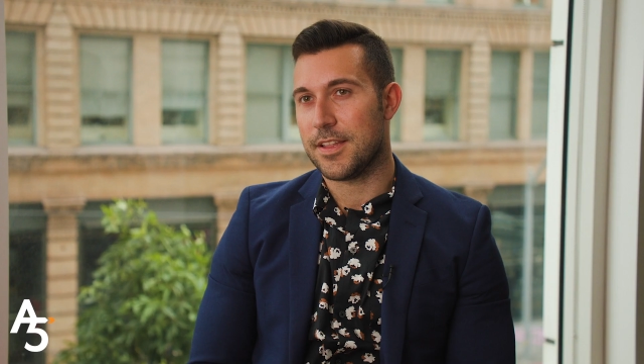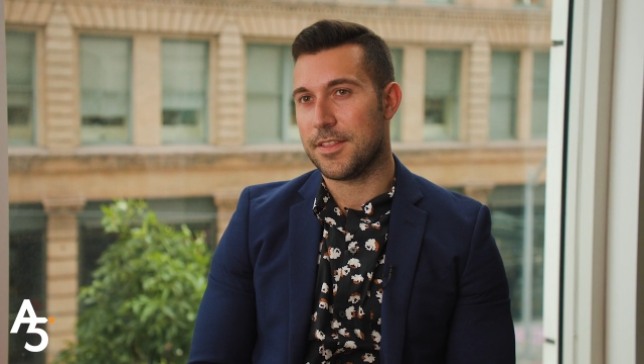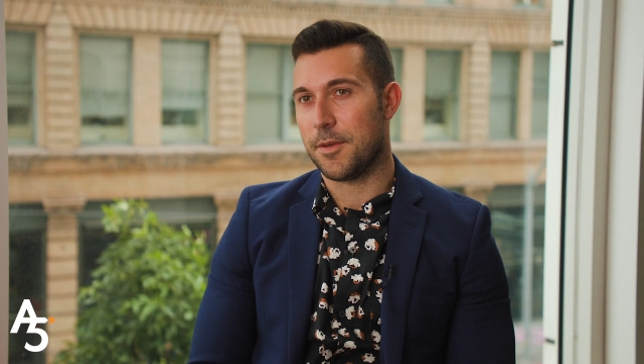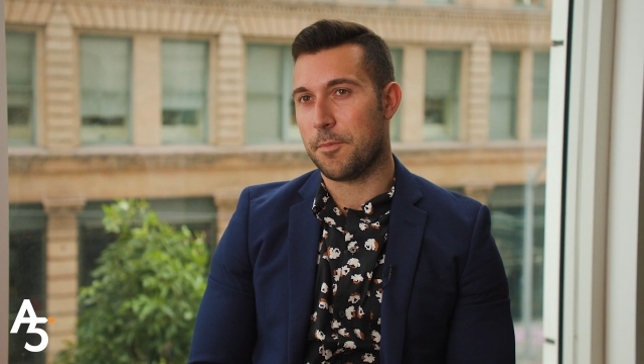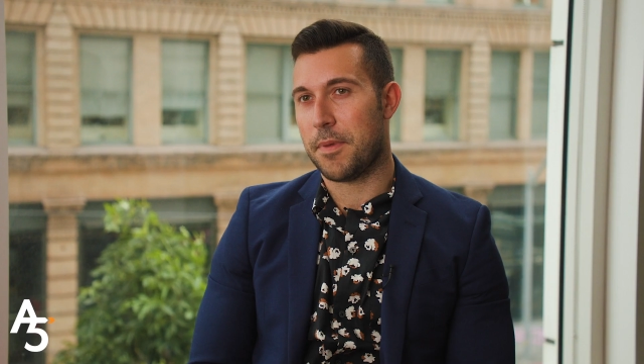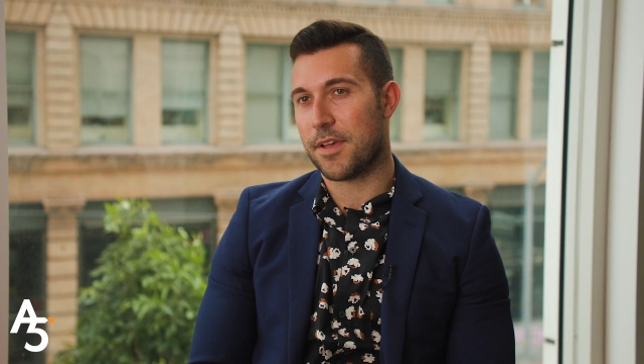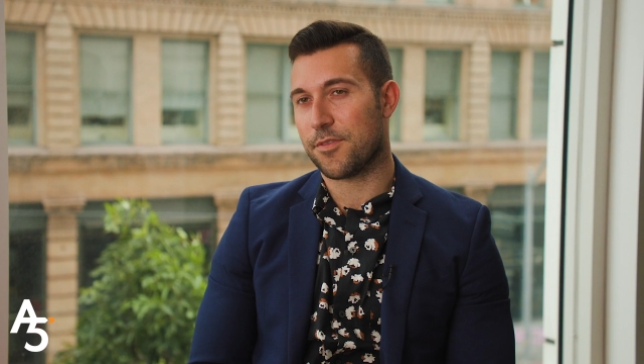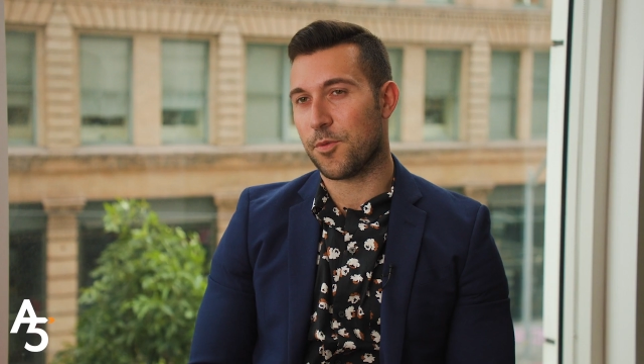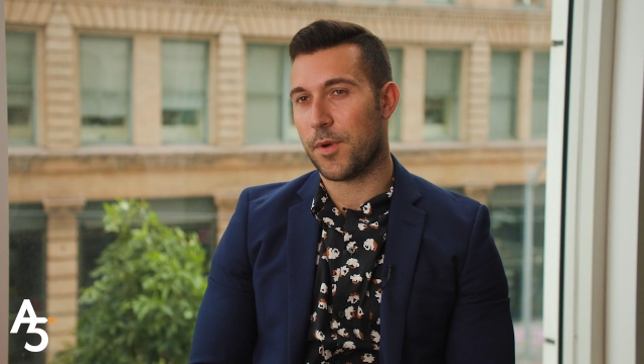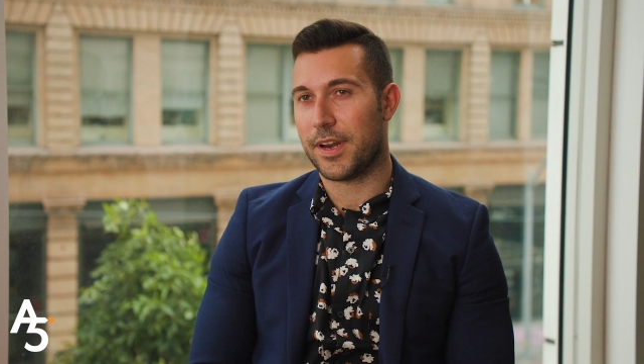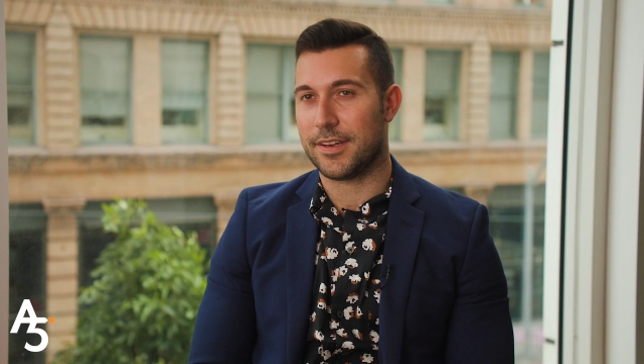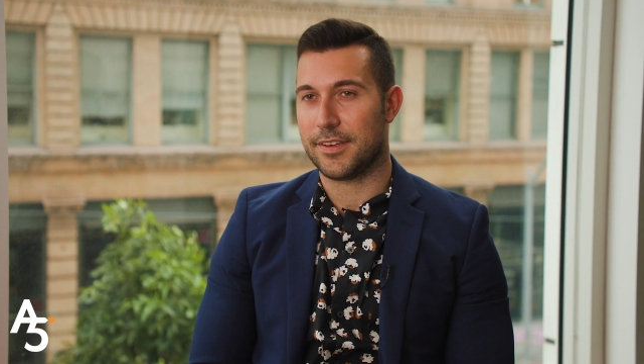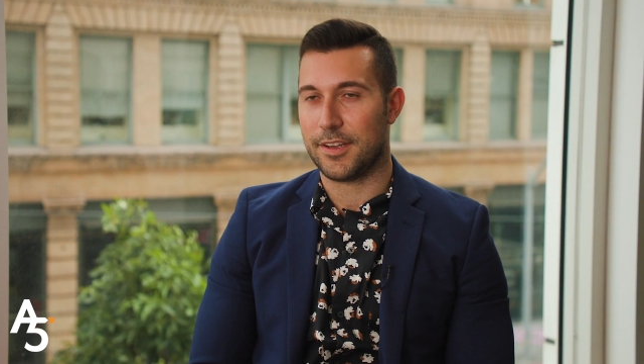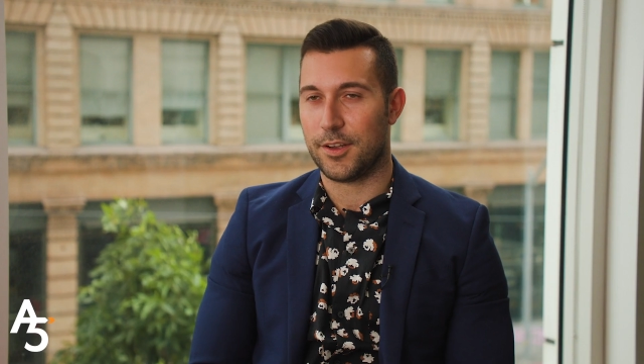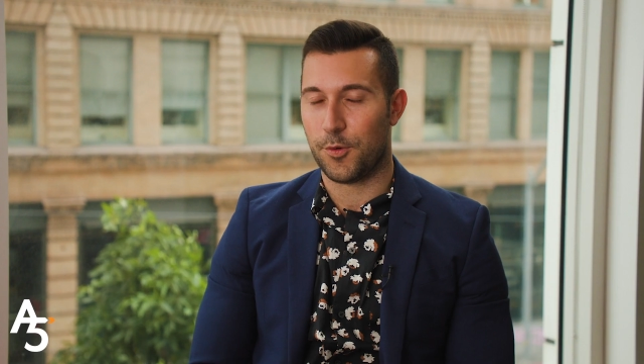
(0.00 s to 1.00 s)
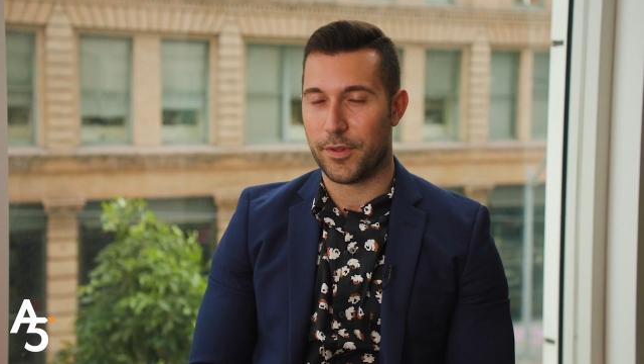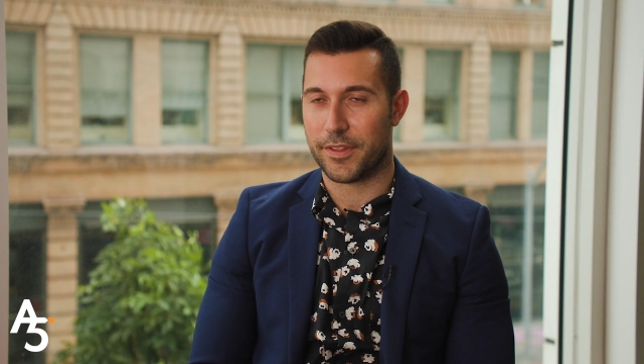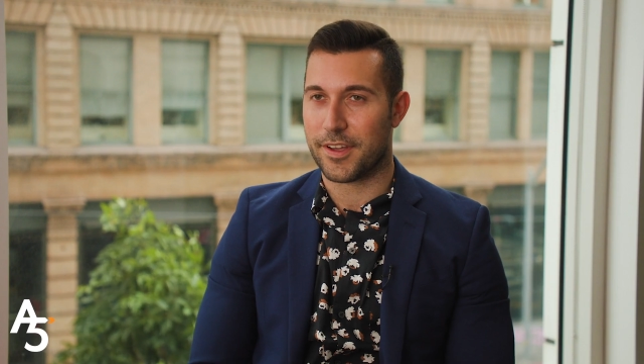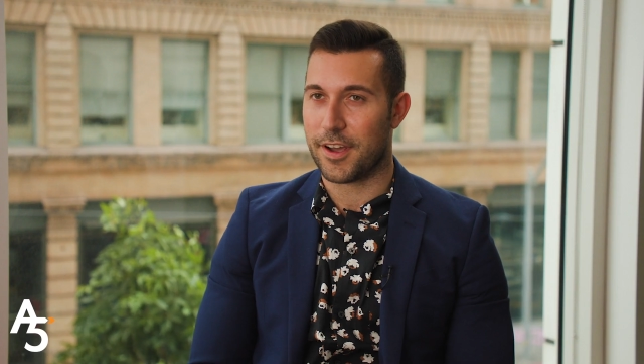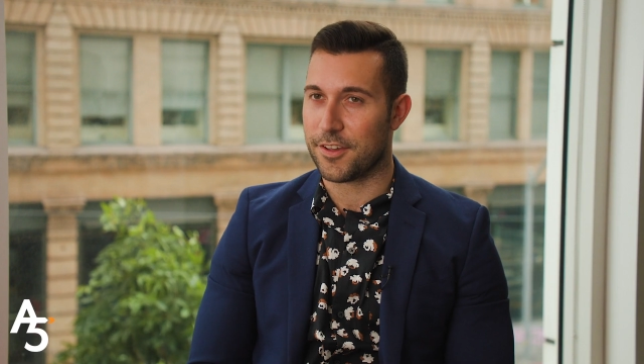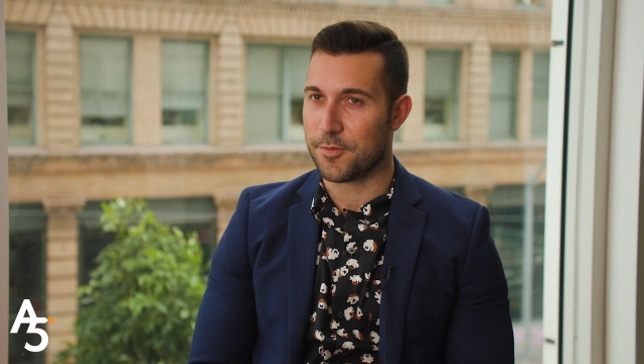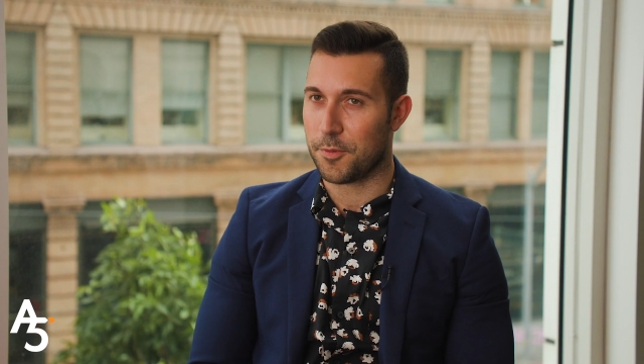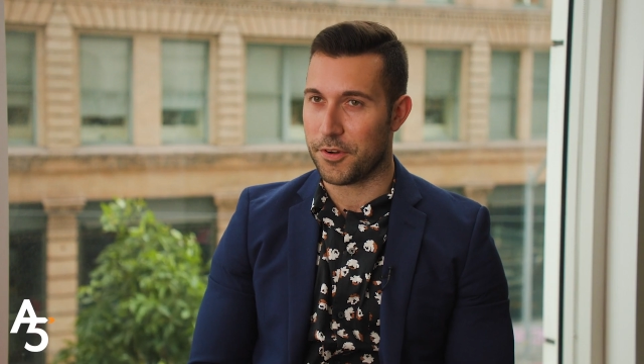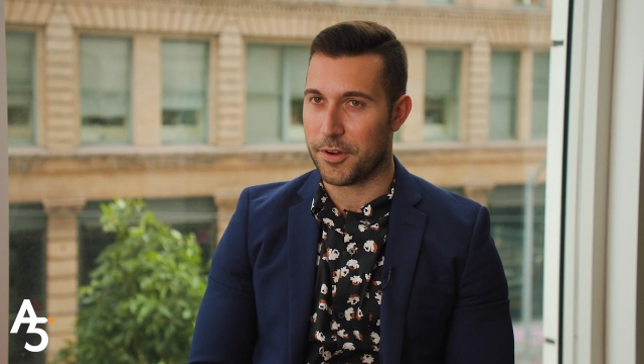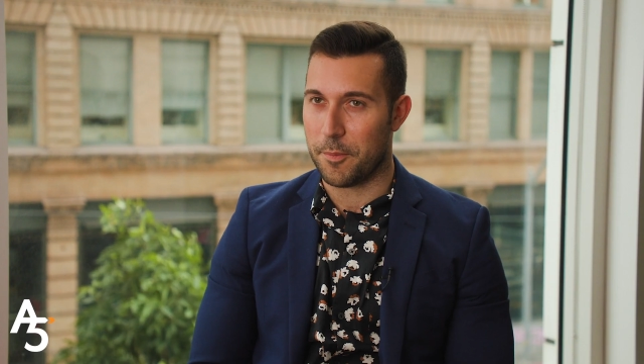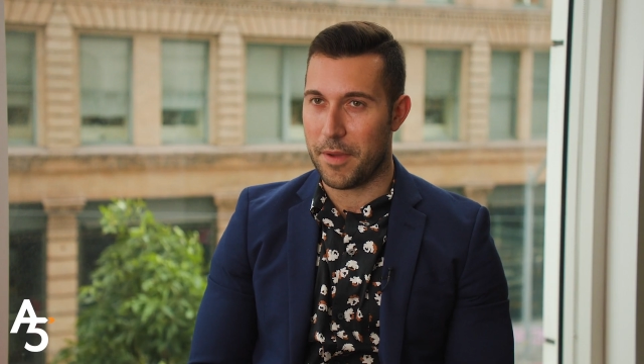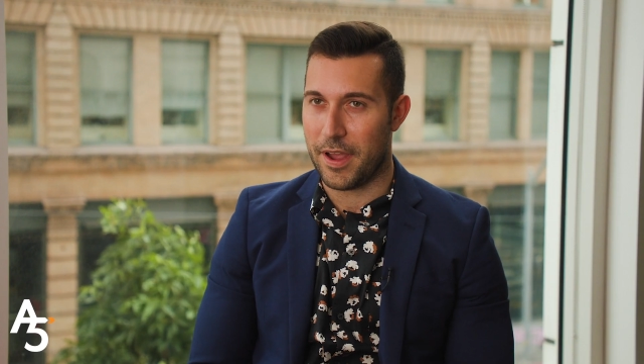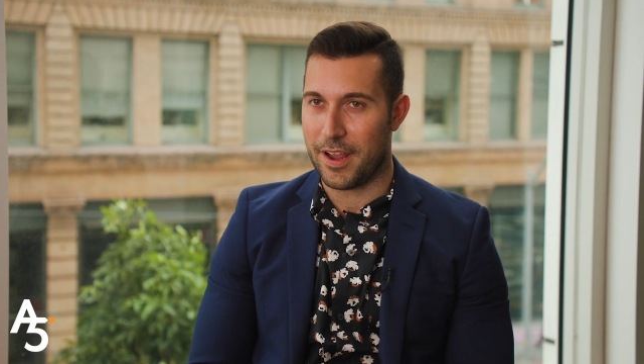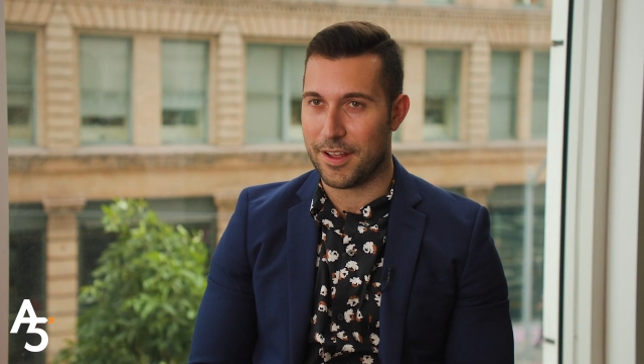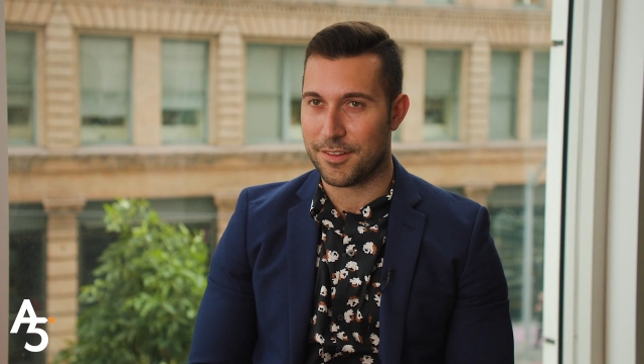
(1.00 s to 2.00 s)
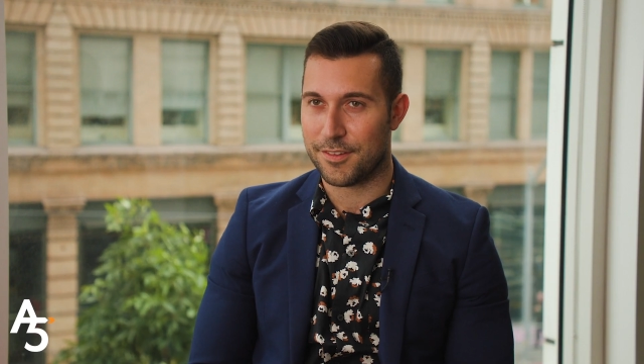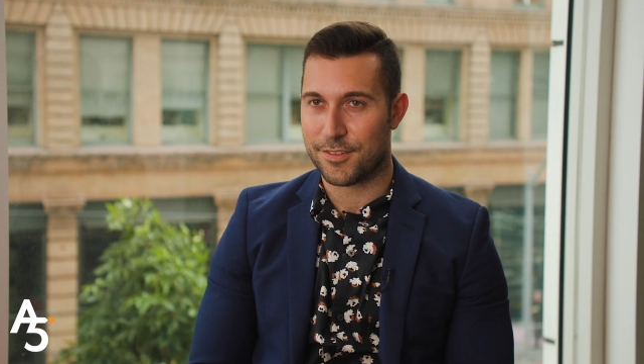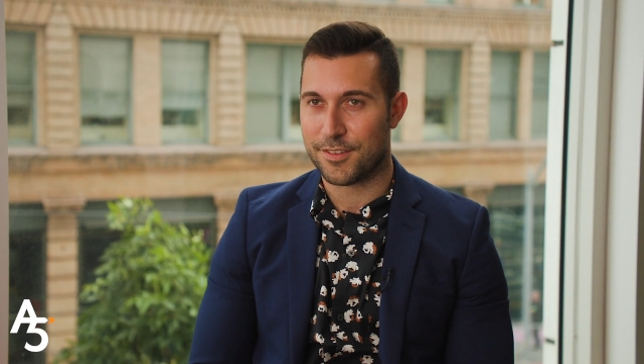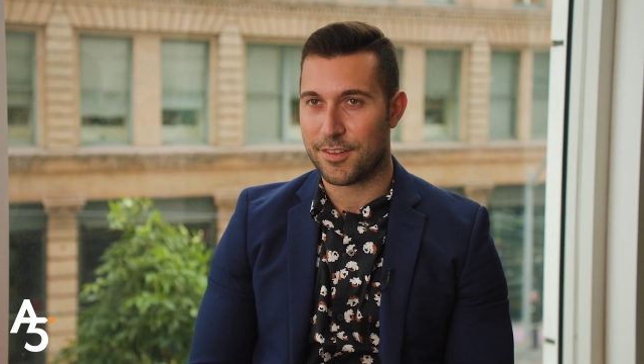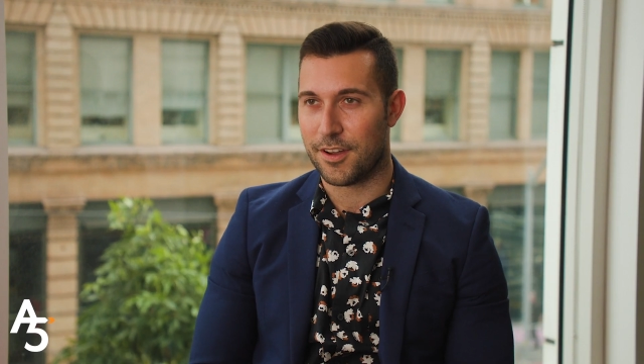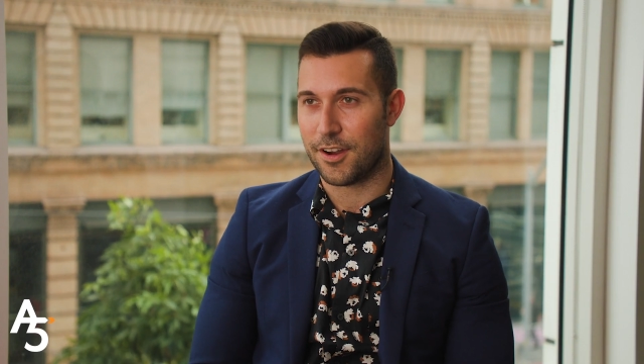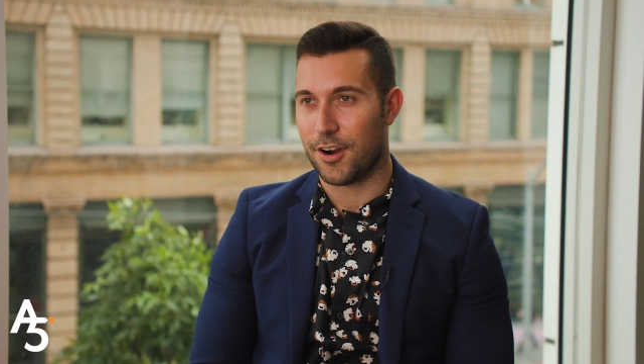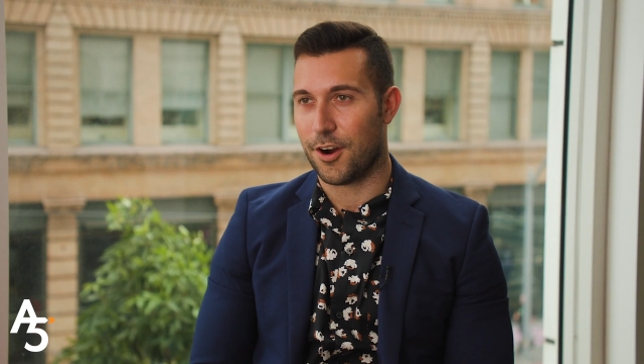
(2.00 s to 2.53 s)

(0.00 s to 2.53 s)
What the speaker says: The best way to deal with customer demands